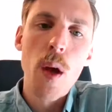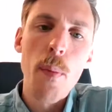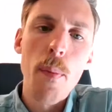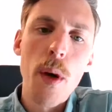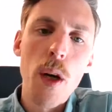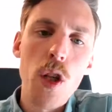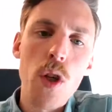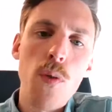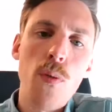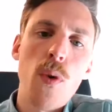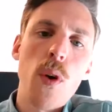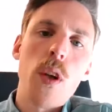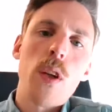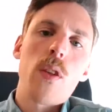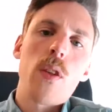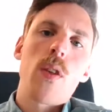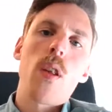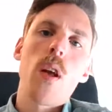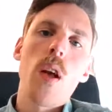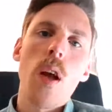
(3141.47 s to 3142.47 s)
much
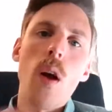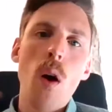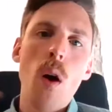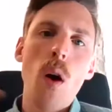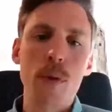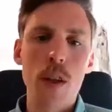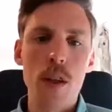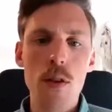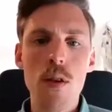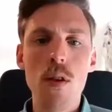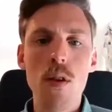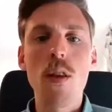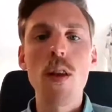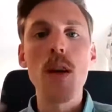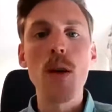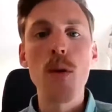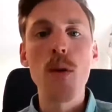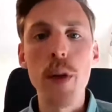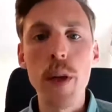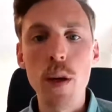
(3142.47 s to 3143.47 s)
of its
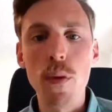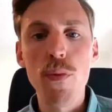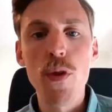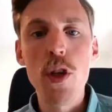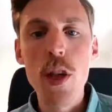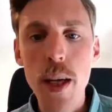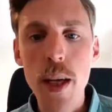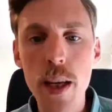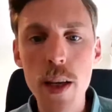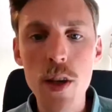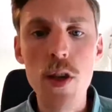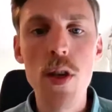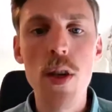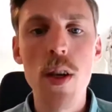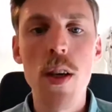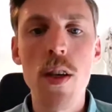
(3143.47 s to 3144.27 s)
theory of change